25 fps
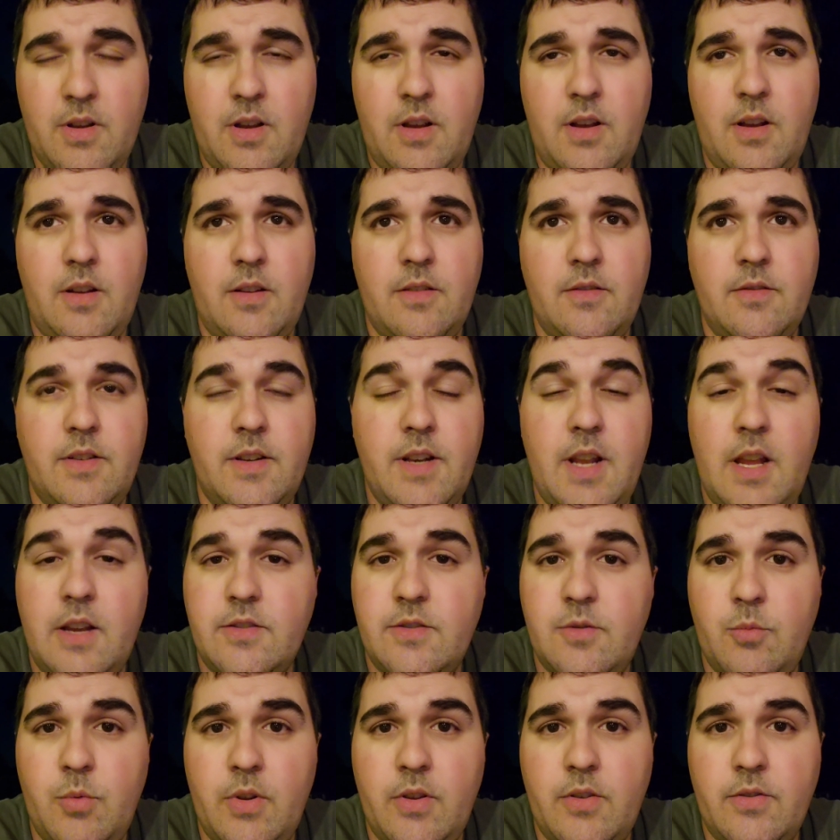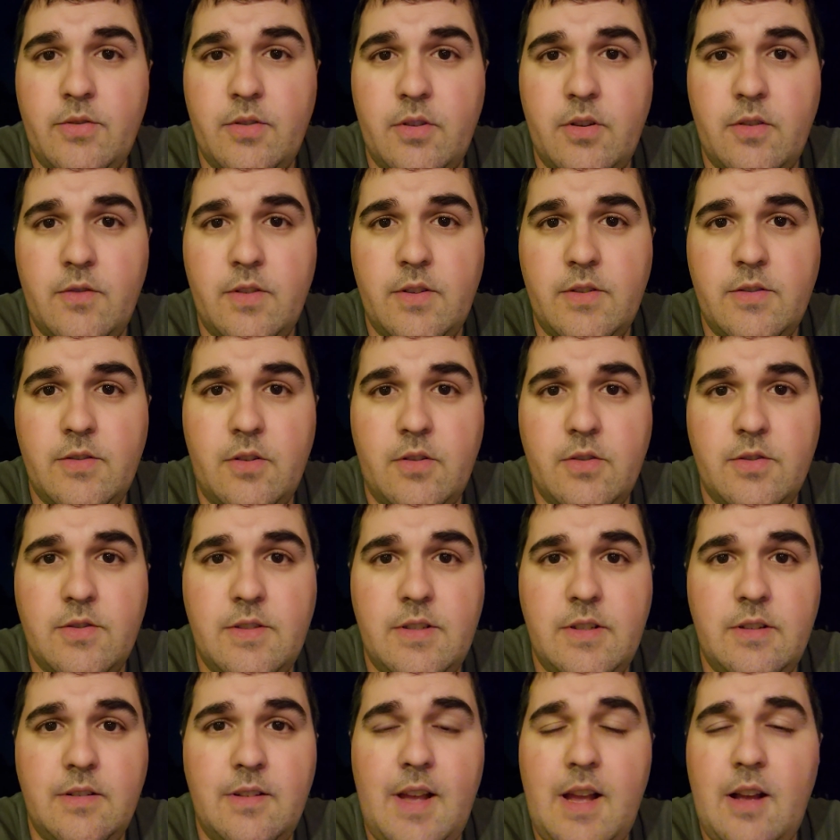Uh, the National Weather Service are
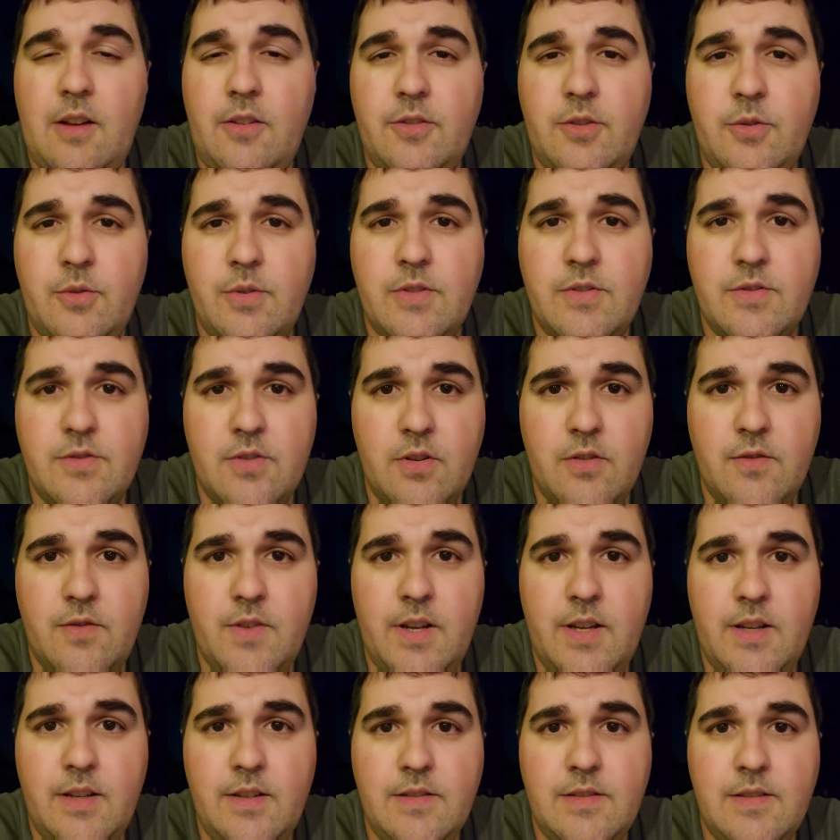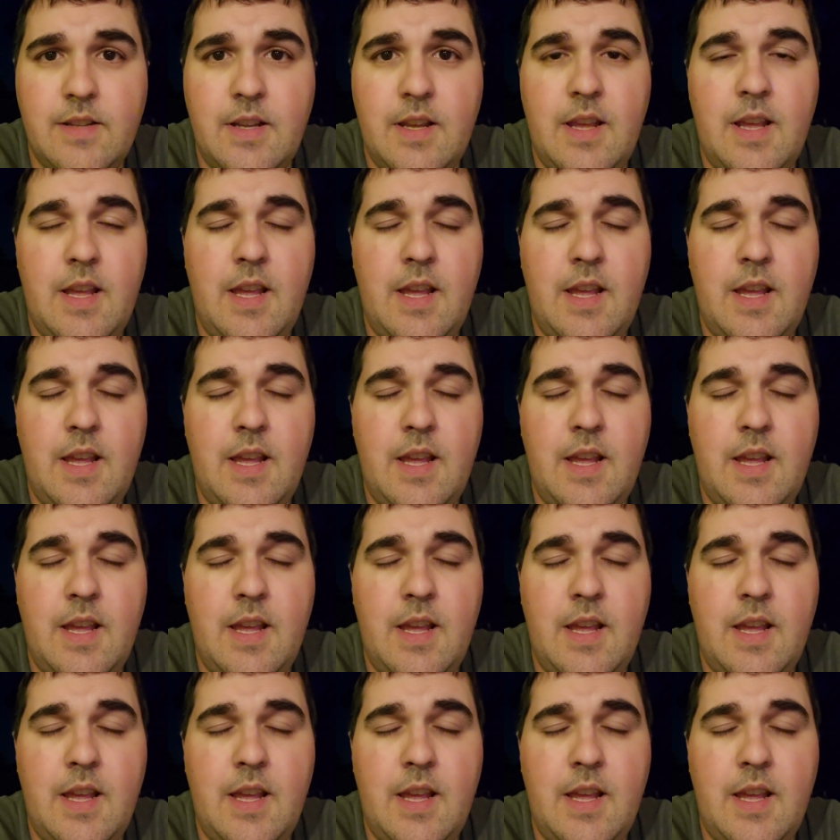still out doing surveys